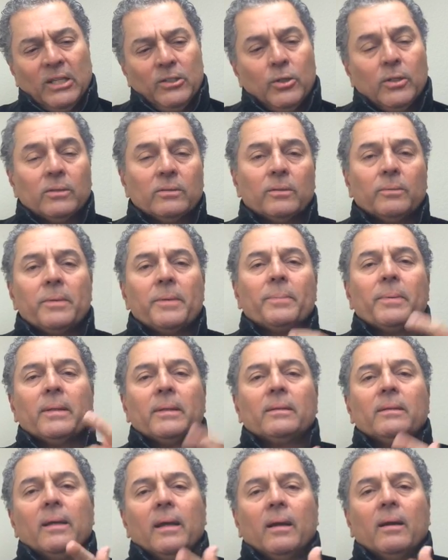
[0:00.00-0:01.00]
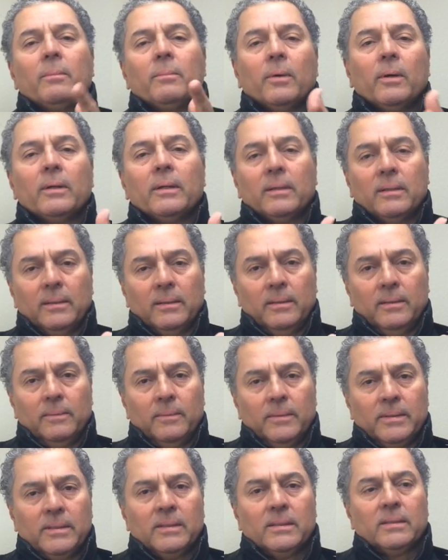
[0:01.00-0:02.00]
you can also repeat harmonically,
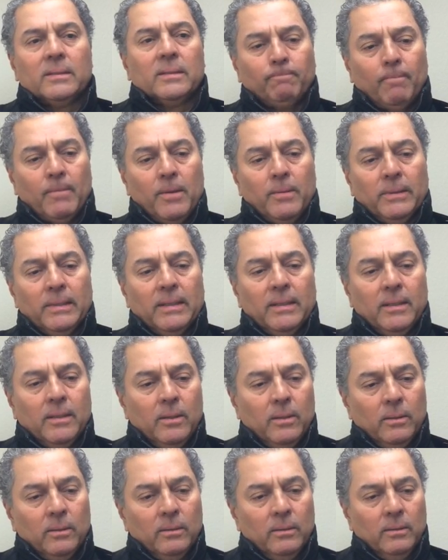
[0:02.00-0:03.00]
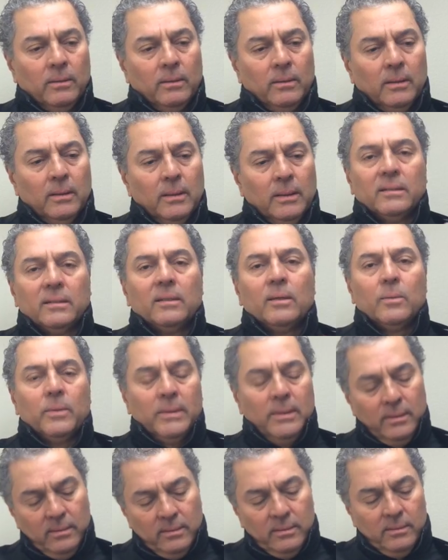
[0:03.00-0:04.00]
which is what they call
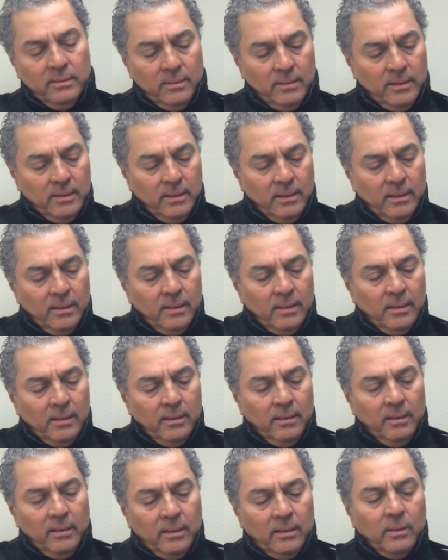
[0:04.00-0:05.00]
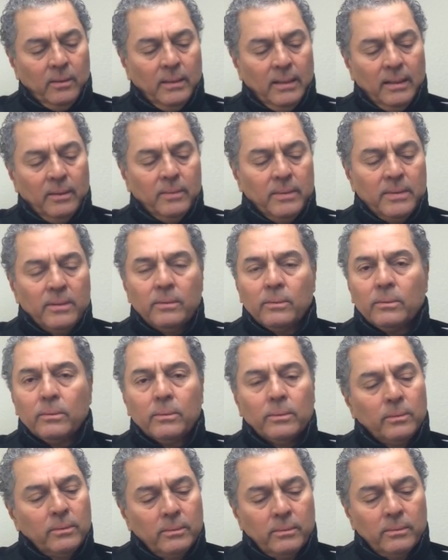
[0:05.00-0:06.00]
sequence. You know, like when you
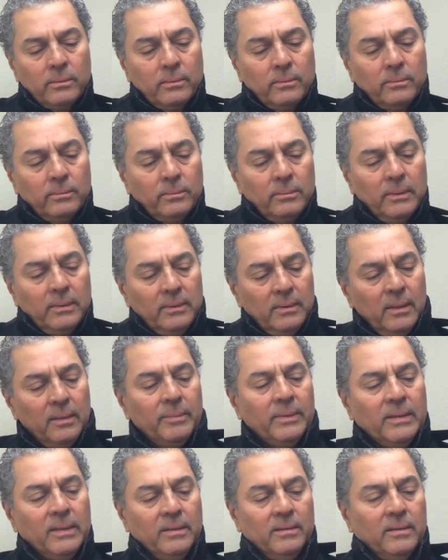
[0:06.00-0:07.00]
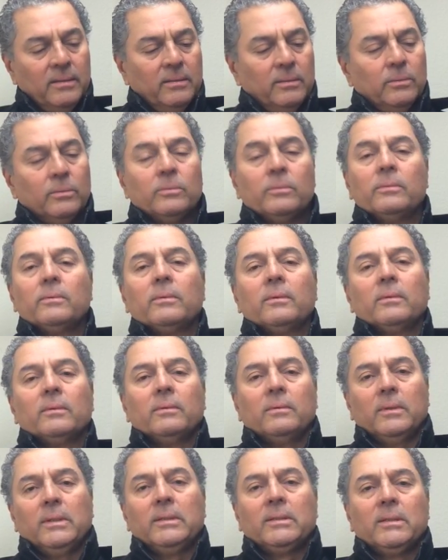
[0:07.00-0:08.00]
do, let me take this tune,
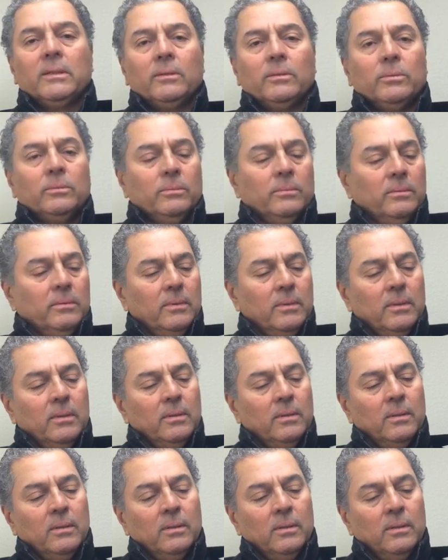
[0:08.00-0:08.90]
easy tune,